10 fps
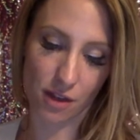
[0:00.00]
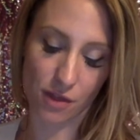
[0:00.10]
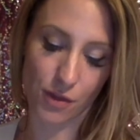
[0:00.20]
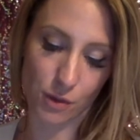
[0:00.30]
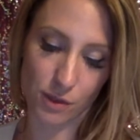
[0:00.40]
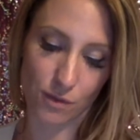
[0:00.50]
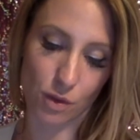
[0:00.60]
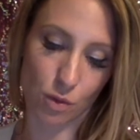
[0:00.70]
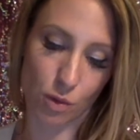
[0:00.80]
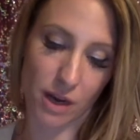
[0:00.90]
those of
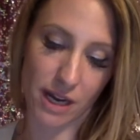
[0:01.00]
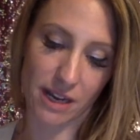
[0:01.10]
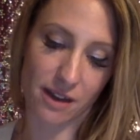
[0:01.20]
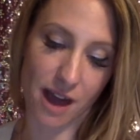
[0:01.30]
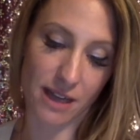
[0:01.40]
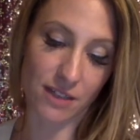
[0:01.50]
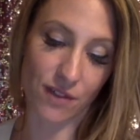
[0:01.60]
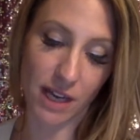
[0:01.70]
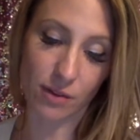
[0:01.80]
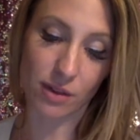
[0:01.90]
you who are in
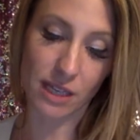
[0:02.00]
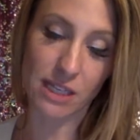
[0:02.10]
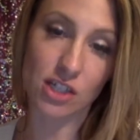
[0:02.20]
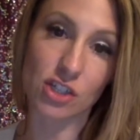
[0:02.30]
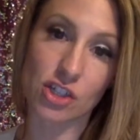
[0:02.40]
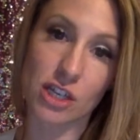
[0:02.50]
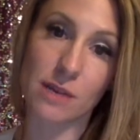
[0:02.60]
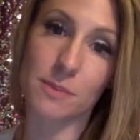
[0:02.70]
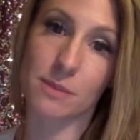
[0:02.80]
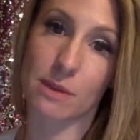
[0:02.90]
non-defined
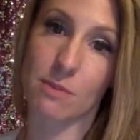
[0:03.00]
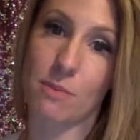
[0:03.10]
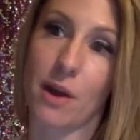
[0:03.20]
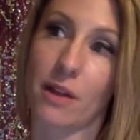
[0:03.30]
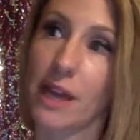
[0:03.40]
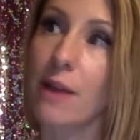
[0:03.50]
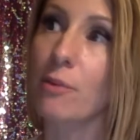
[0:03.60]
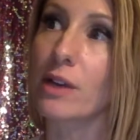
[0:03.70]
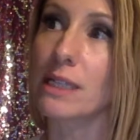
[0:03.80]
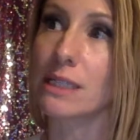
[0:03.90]
relationships, maybe
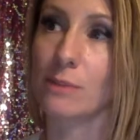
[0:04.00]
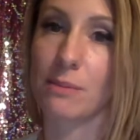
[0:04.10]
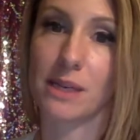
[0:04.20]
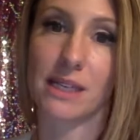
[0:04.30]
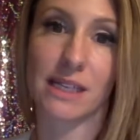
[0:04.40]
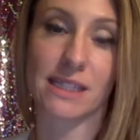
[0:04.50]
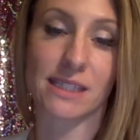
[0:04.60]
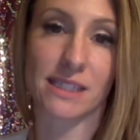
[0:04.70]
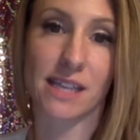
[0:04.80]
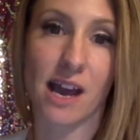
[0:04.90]
polyamorous, maybe
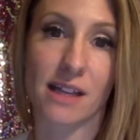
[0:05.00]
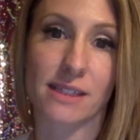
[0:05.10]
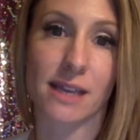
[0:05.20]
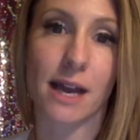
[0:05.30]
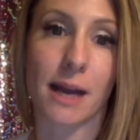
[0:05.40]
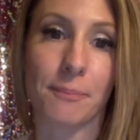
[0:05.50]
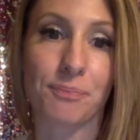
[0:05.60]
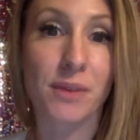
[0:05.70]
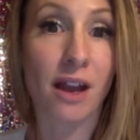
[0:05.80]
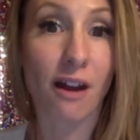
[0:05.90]
it's not
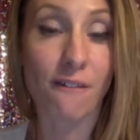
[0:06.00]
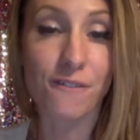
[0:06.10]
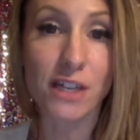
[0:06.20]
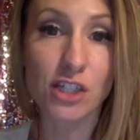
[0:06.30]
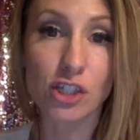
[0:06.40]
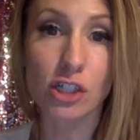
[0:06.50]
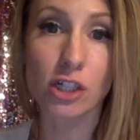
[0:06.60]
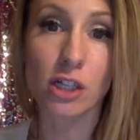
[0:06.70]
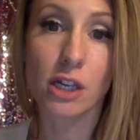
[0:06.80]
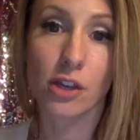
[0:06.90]
um,
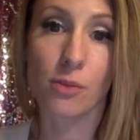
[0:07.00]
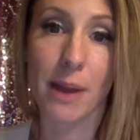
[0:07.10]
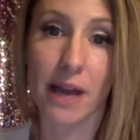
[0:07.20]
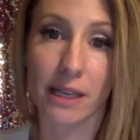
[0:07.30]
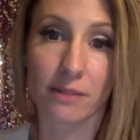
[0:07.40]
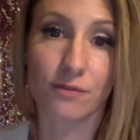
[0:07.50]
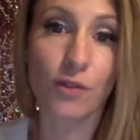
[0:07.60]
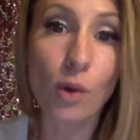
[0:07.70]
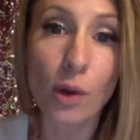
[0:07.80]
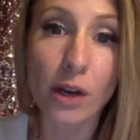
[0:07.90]
official, you're back and
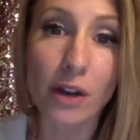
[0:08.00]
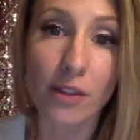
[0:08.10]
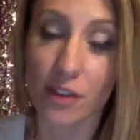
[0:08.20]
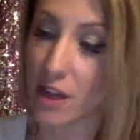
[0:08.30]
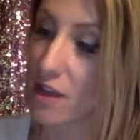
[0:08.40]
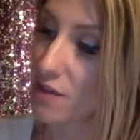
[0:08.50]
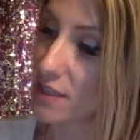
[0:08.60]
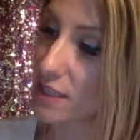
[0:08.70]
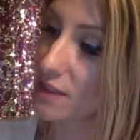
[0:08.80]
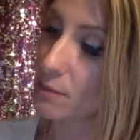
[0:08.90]
forth. They
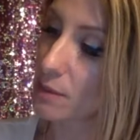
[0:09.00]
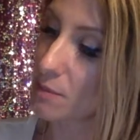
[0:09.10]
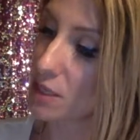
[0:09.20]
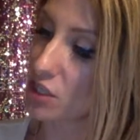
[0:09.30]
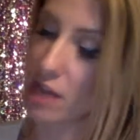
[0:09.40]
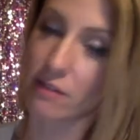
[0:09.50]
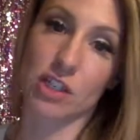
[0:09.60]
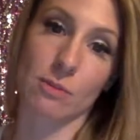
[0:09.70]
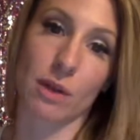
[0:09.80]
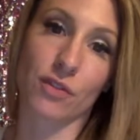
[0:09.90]
say this might be a
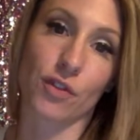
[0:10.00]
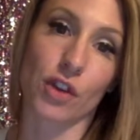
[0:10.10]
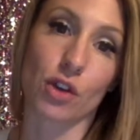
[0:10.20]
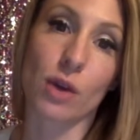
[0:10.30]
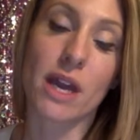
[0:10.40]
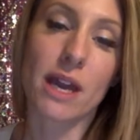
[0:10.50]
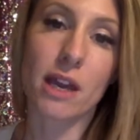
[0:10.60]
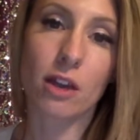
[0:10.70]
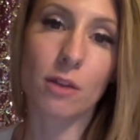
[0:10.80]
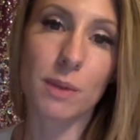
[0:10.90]
challenging month for you. It
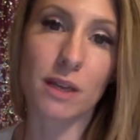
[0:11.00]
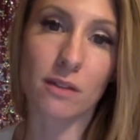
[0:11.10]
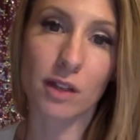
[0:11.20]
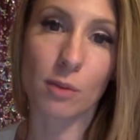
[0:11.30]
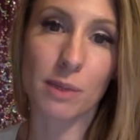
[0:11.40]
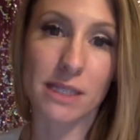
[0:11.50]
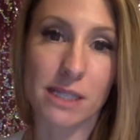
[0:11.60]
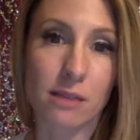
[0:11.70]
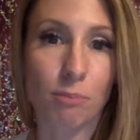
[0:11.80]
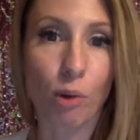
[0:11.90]
could be a little bit
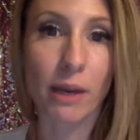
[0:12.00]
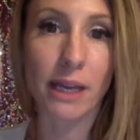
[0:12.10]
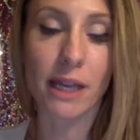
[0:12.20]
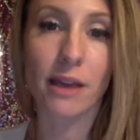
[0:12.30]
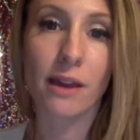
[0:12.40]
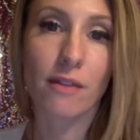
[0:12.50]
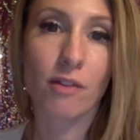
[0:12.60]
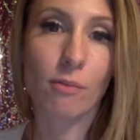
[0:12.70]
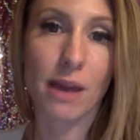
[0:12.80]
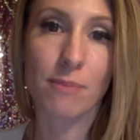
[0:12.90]
disappointing.
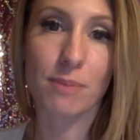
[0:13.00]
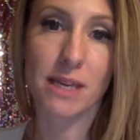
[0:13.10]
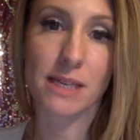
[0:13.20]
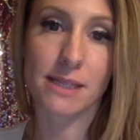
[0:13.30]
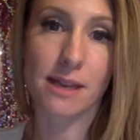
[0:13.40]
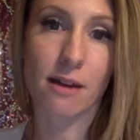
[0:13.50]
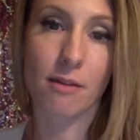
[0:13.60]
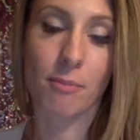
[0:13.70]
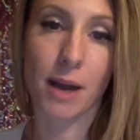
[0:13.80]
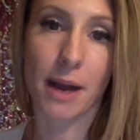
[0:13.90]
There might be
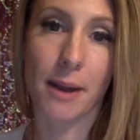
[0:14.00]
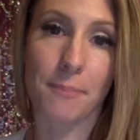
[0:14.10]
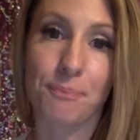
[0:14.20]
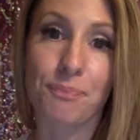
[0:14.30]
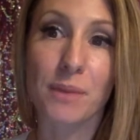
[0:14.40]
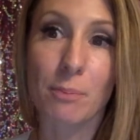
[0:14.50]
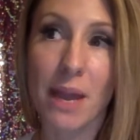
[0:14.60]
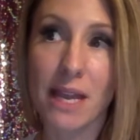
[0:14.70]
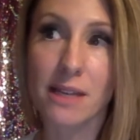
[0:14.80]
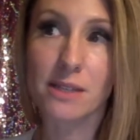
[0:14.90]
some um,
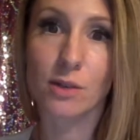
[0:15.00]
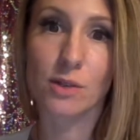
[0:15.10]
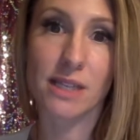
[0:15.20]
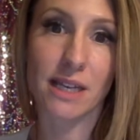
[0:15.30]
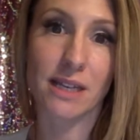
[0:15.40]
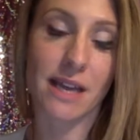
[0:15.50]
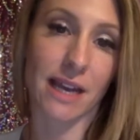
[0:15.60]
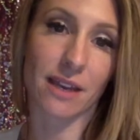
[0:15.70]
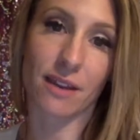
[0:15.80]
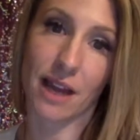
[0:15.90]
pain associated to
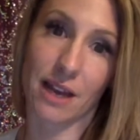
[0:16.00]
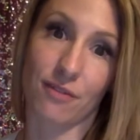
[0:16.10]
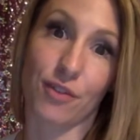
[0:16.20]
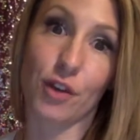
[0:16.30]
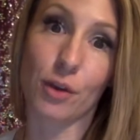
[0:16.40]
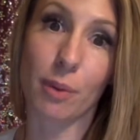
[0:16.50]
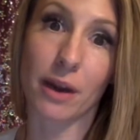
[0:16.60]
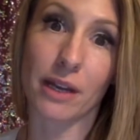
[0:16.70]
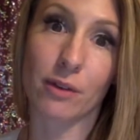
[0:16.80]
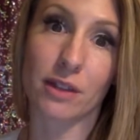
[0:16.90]
any kind of
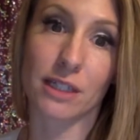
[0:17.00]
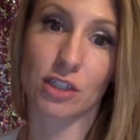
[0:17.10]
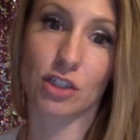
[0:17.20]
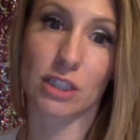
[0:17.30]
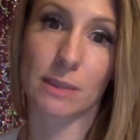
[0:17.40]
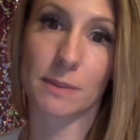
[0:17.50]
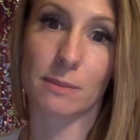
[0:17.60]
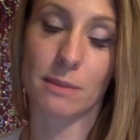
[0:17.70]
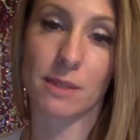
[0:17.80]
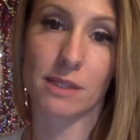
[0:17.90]
third-party relationships,
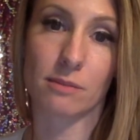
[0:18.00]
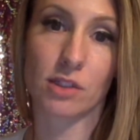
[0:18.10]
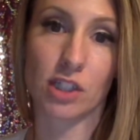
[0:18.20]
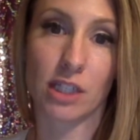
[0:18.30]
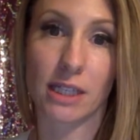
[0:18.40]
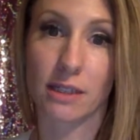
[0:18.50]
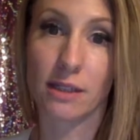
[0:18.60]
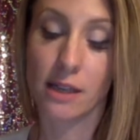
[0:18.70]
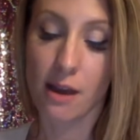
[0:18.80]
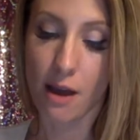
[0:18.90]
maybe some cheating.
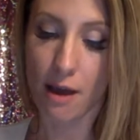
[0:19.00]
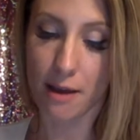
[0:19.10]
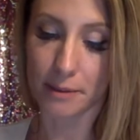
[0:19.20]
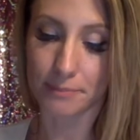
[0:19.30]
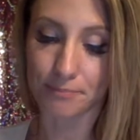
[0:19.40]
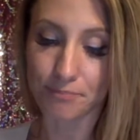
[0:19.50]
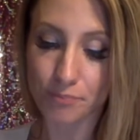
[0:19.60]
Um,